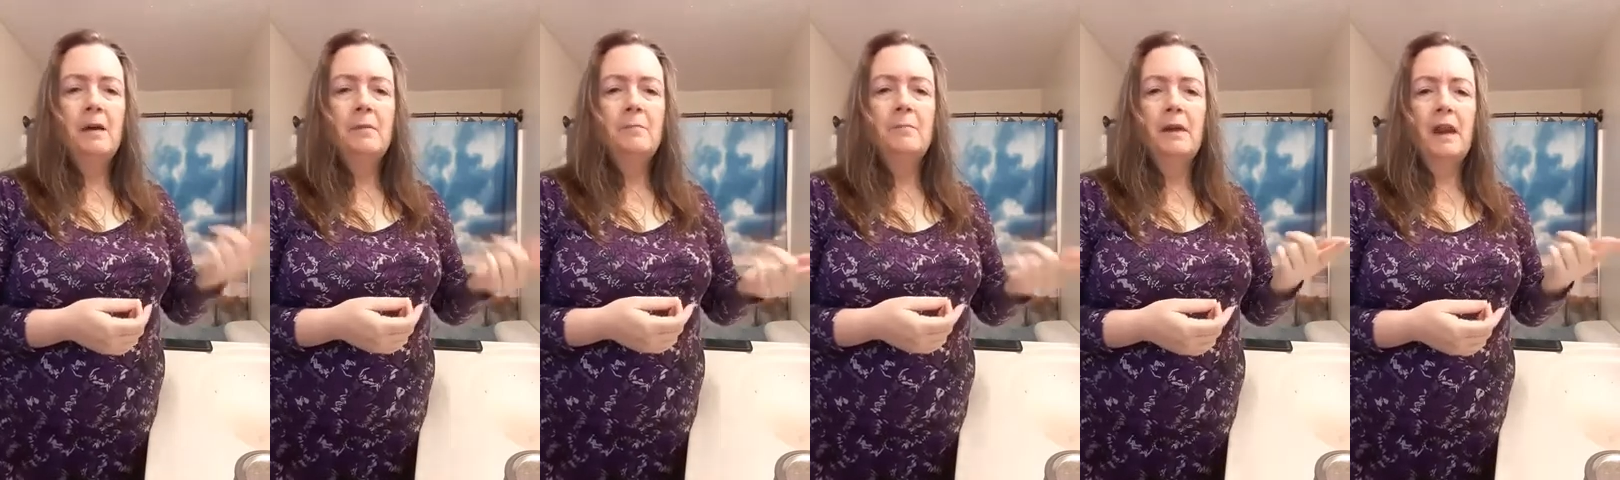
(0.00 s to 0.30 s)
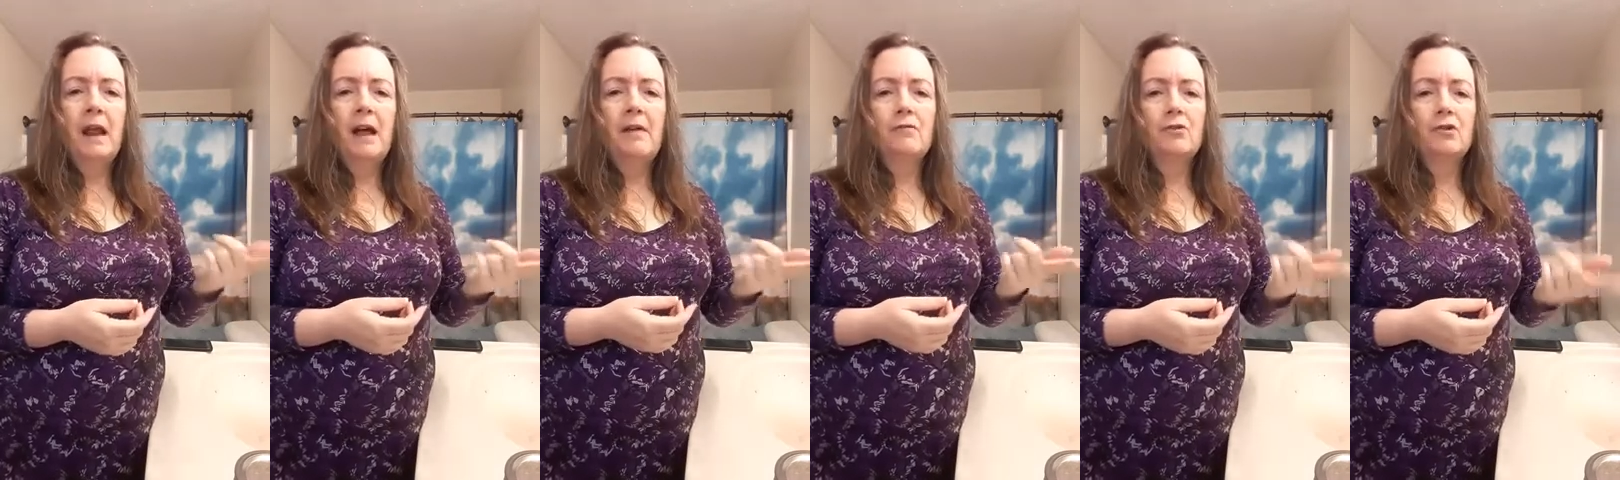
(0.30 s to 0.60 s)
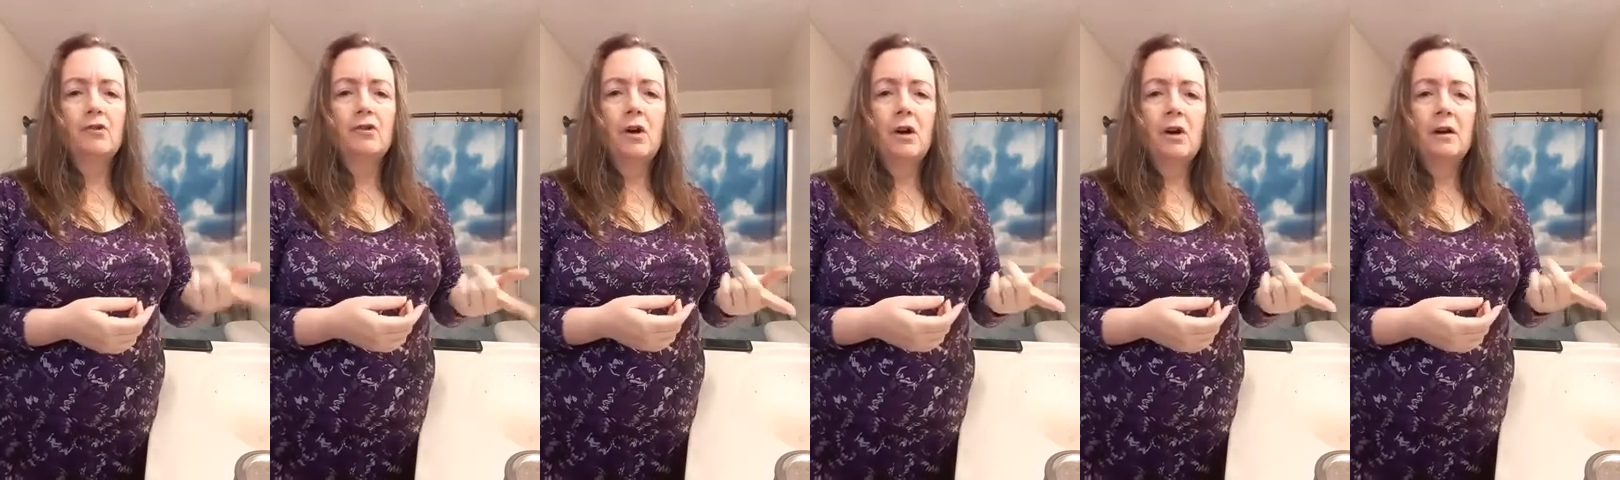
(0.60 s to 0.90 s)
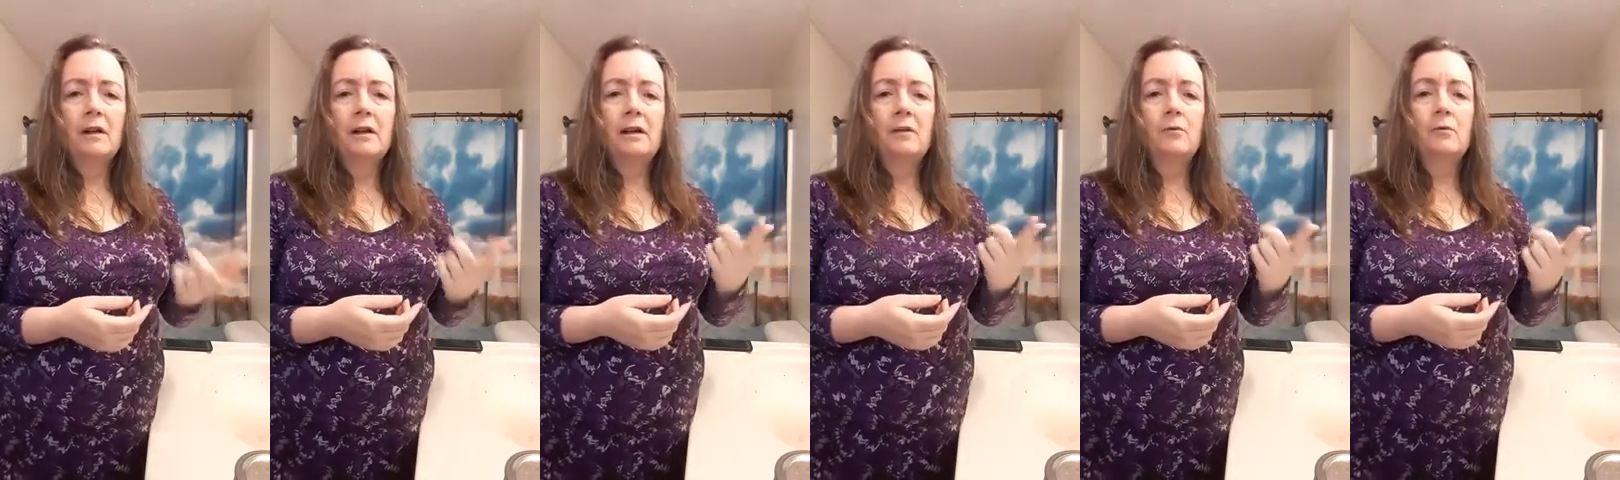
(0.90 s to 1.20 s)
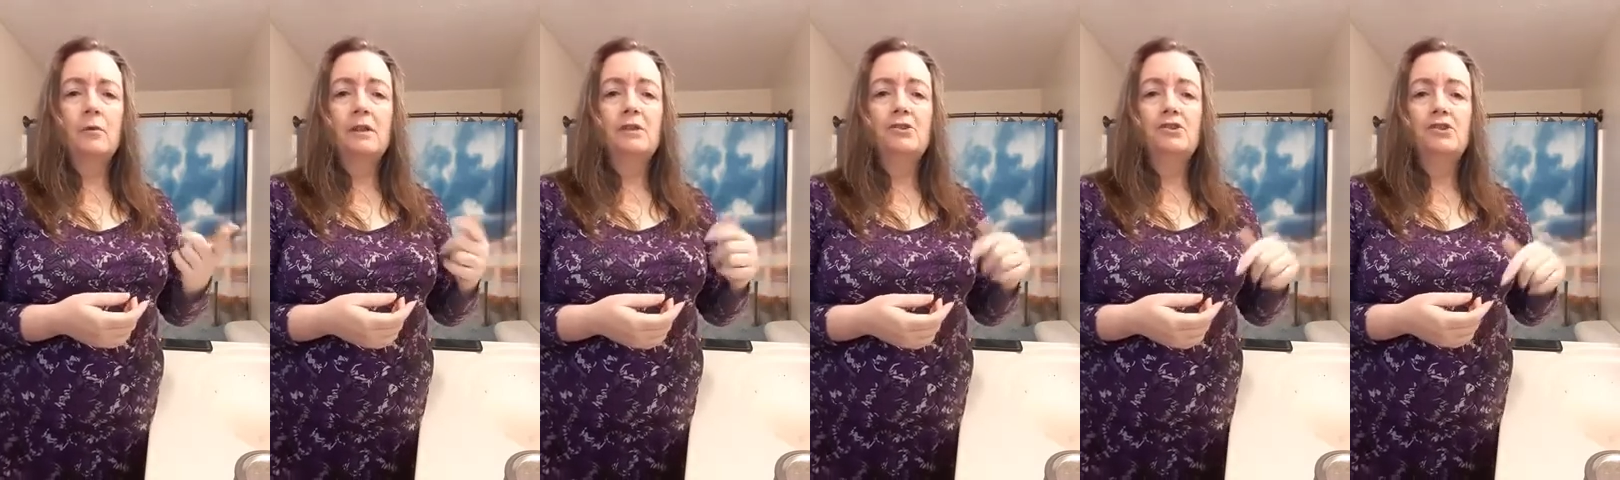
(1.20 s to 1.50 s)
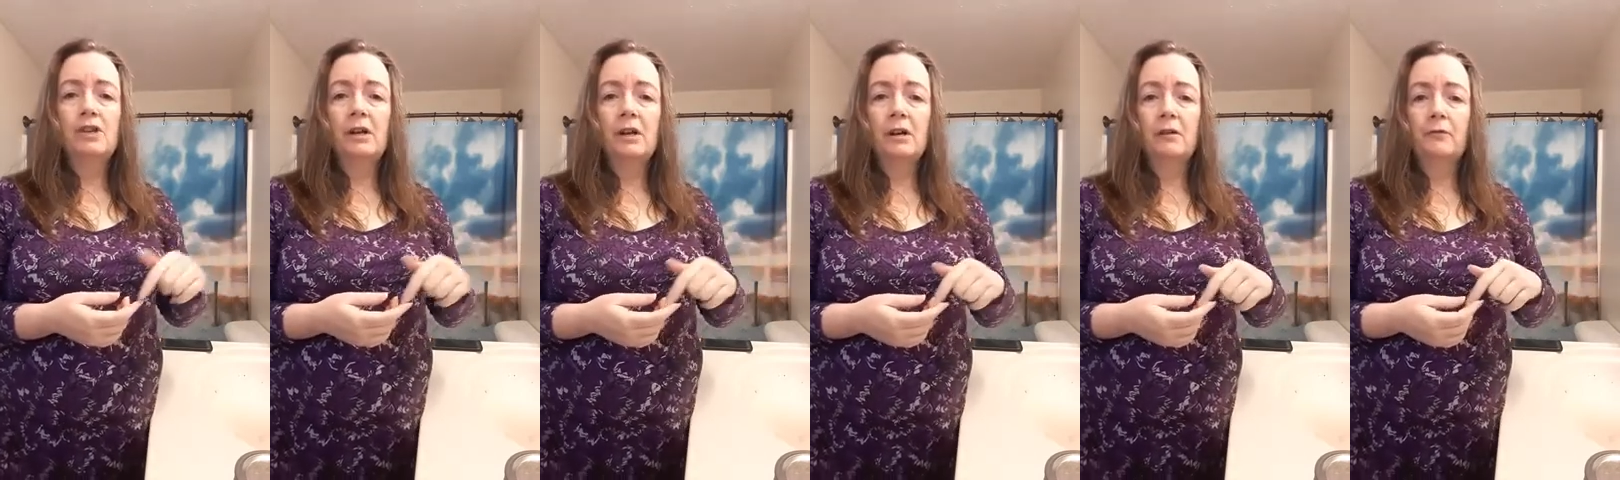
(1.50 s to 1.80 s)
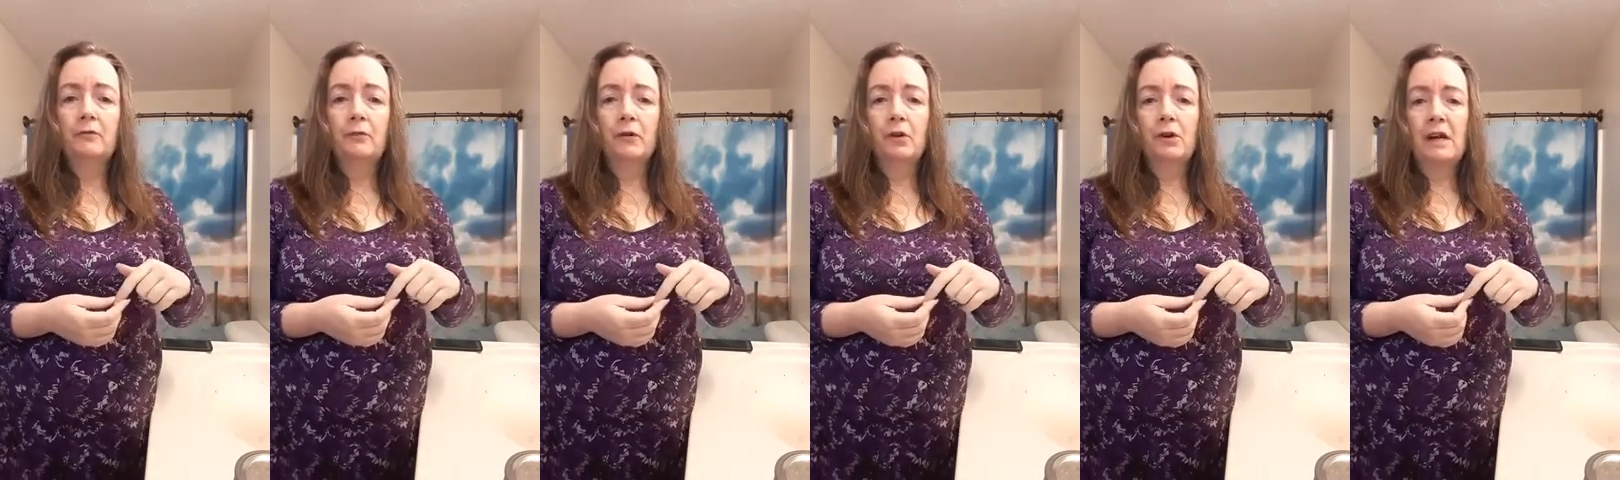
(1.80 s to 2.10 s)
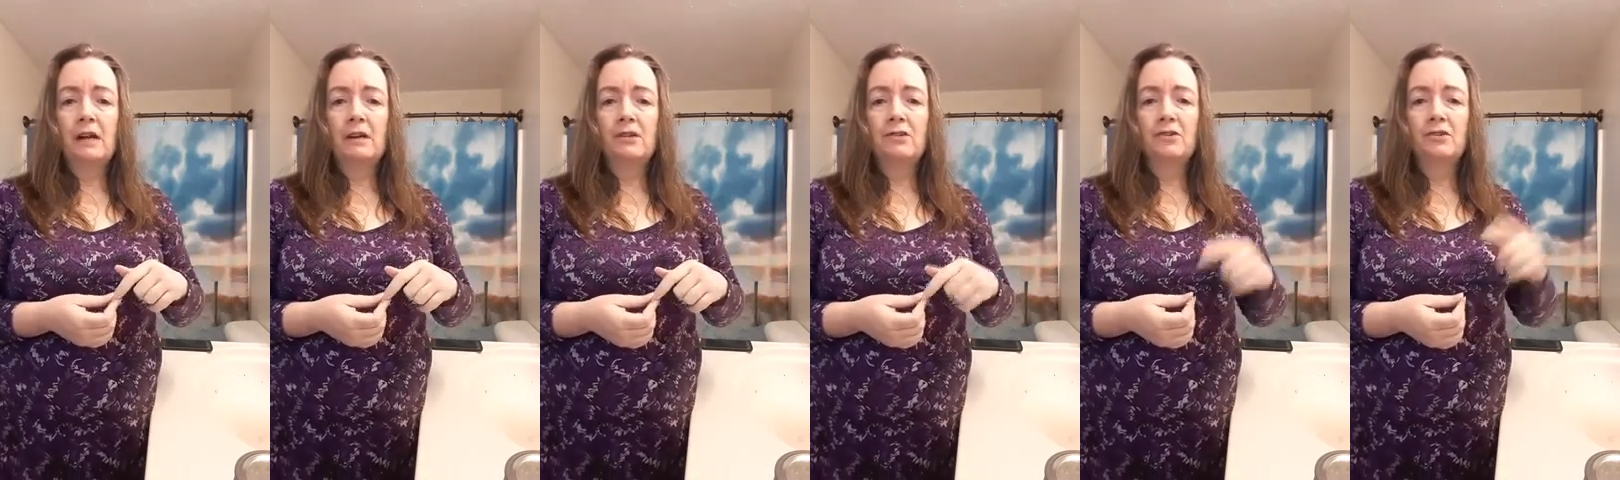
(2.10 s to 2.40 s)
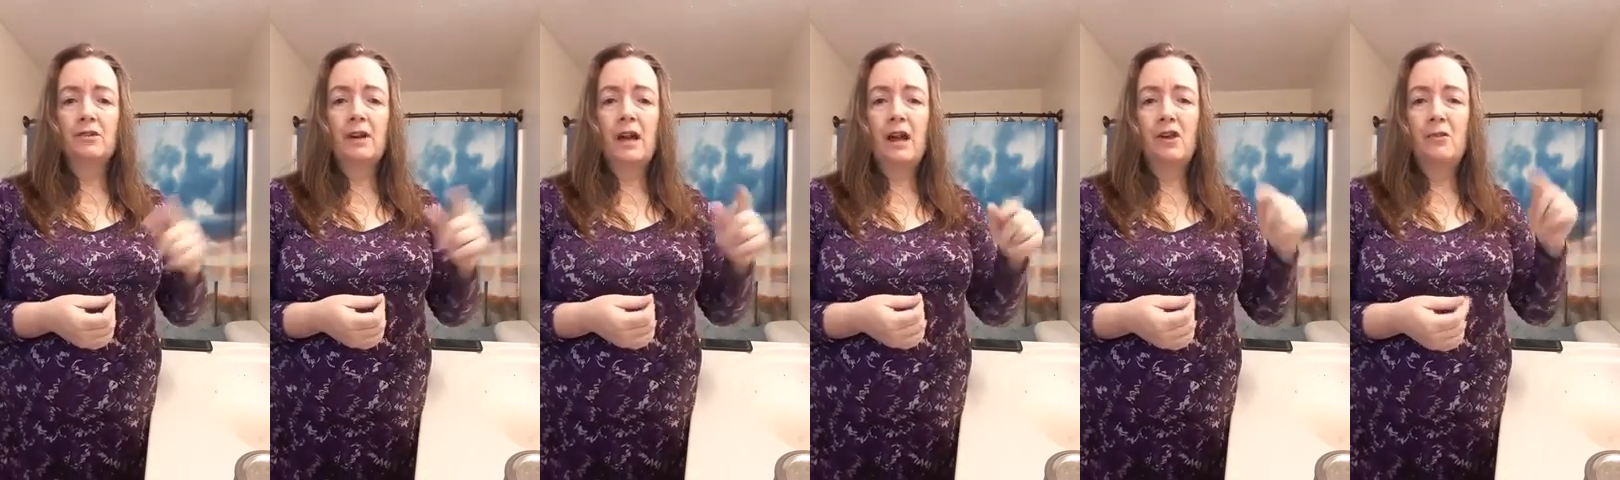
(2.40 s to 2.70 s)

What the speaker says: but after talking with Jennifer yesterday,